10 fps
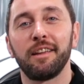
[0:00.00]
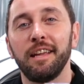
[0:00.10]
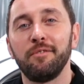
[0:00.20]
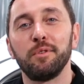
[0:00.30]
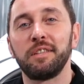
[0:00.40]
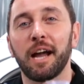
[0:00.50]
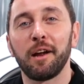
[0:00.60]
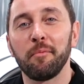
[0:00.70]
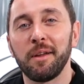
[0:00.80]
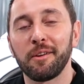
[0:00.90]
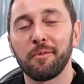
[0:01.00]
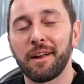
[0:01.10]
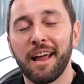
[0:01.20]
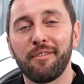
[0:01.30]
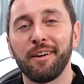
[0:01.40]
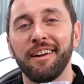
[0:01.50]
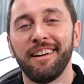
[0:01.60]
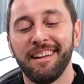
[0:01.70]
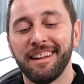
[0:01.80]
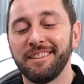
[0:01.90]
in retirement or
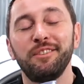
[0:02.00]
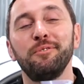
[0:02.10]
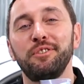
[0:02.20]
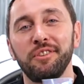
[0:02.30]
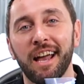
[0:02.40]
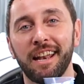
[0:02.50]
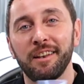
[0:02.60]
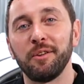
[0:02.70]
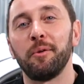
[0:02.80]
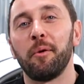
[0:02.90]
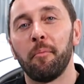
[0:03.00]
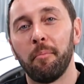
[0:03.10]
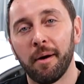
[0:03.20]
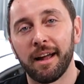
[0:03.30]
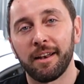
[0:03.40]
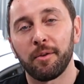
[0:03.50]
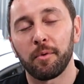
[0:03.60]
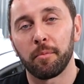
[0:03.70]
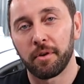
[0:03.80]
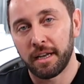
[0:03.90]
whatever, do what you got to do. But
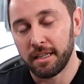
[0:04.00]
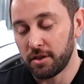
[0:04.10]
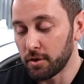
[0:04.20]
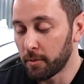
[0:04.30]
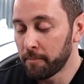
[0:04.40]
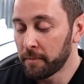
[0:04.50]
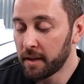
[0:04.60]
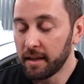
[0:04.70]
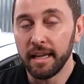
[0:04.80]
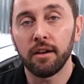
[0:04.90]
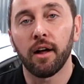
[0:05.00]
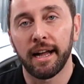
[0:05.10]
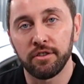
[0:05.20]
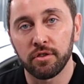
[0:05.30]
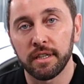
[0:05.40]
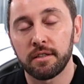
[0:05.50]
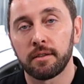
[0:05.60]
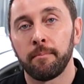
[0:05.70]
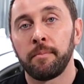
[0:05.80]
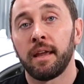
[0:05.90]
we're bringing it to you, the EDGELESS,
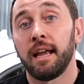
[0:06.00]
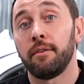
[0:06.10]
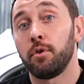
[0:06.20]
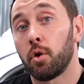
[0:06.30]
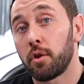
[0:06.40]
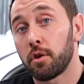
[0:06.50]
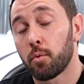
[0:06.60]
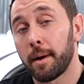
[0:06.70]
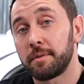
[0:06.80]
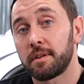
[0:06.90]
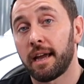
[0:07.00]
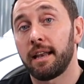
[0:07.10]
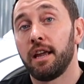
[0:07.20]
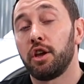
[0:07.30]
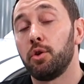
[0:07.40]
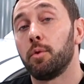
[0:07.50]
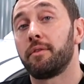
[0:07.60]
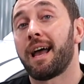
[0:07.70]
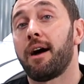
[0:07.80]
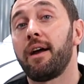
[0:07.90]
and if you go to their website, you will
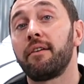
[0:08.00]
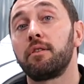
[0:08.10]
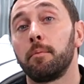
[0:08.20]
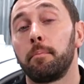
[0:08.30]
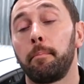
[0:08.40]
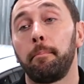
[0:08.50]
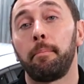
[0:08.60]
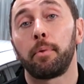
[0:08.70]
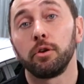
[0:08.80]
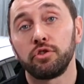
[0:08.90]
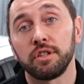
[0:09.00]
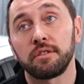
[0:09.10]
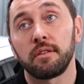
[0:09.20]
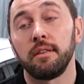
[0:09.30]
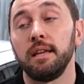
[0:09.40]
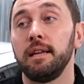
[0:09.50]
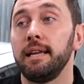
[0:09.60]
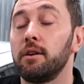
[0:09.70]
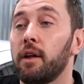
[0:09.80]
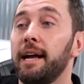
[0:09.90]
now have to purchase the
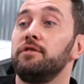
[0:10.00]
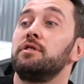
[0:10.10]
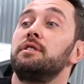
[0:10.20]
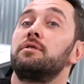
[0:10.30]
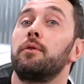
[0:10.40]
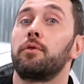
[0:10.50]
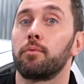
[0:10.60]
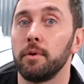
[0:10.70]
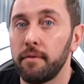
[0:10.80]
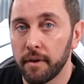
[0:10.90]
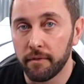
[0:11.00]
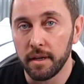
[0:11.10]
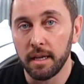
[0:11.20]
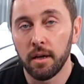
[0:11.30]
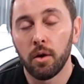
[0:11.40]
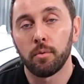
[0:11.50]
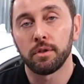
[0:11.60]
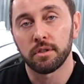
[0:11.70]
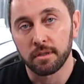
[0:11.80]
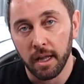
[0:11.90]
EDGELESS 350,
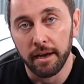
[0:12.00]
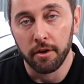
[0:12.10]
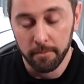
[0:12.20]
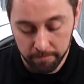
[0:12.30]
which is lighter.